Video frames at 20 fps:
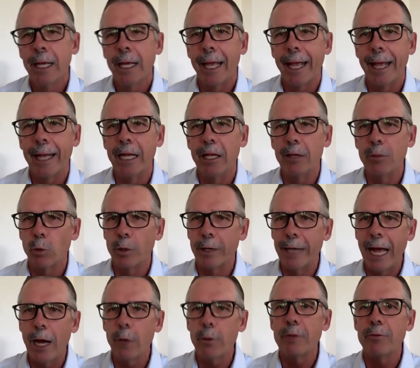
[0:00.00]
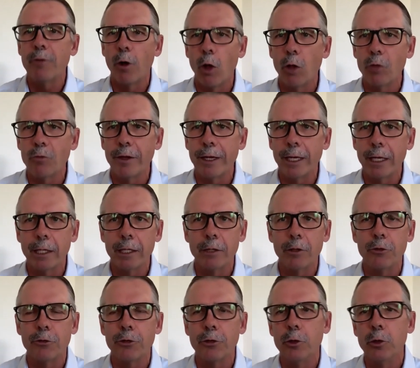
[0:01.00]
And we're now evolving
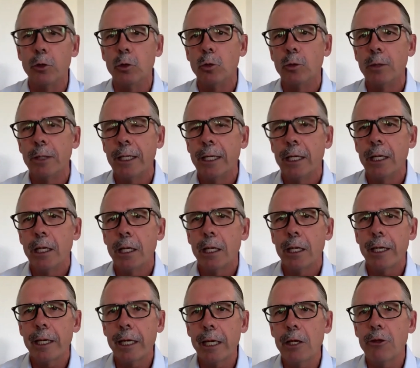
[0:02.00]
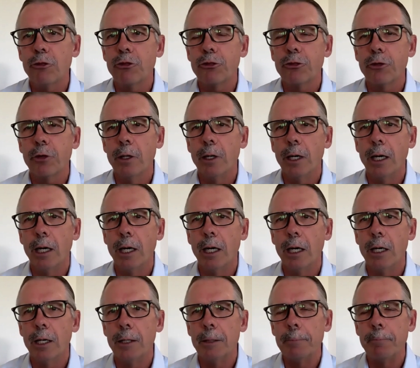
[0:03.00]
into each
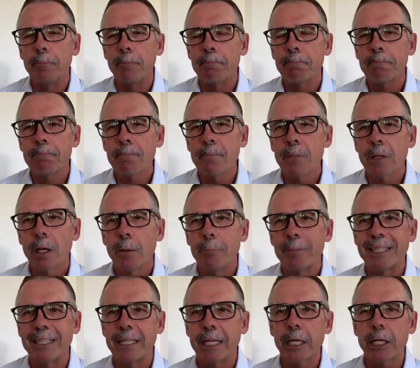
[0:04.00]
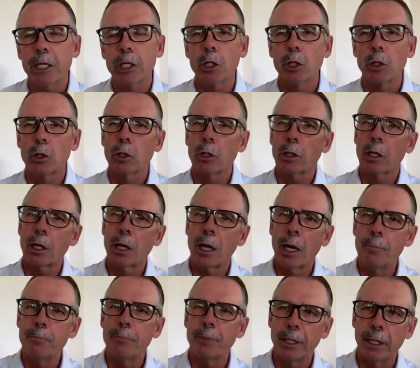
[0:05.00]
particular
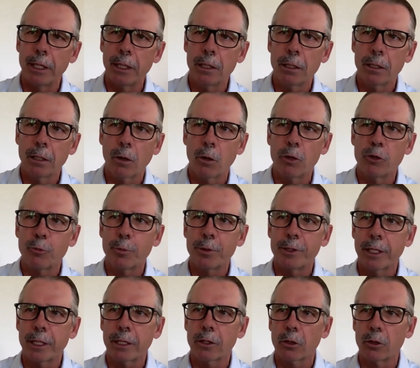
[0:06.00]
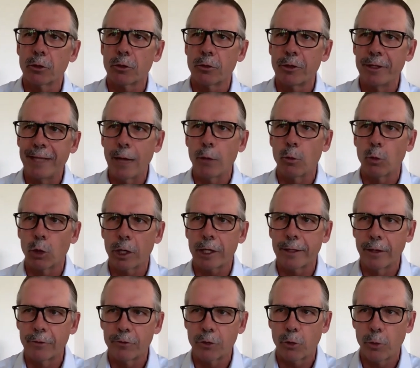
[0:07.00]
company or each particular network
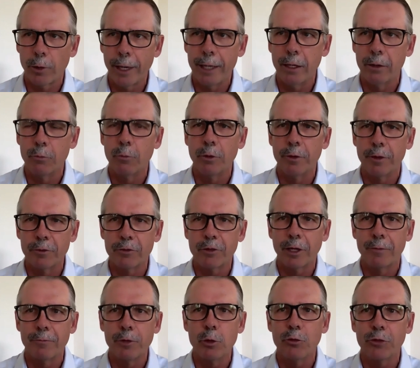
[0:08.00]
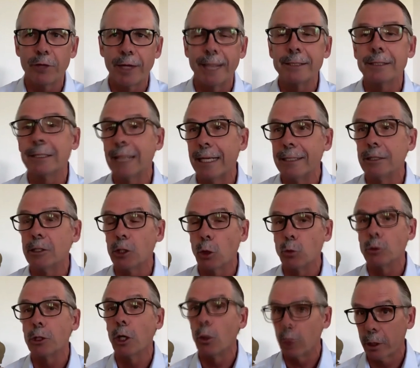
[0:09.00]
that's created with a set of use cases has its
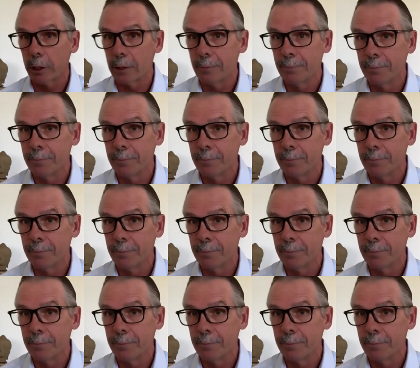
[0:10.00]
own token.